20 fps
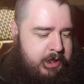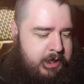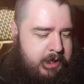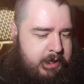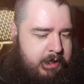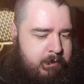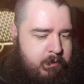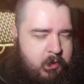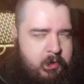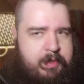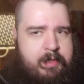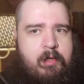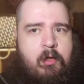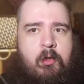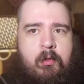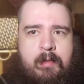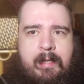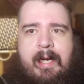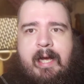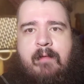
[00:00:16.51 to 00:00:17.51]
or the
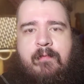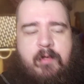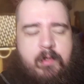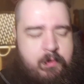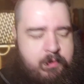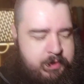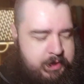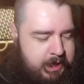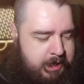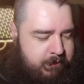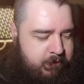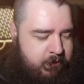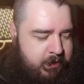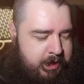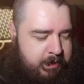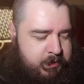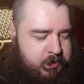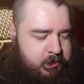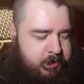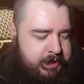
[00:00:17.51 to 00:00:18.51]
early afternoon time
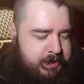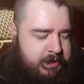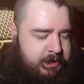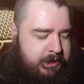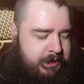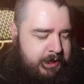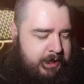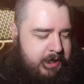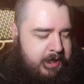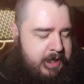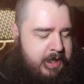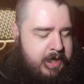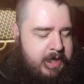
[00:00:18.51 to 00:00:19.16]
frames recently.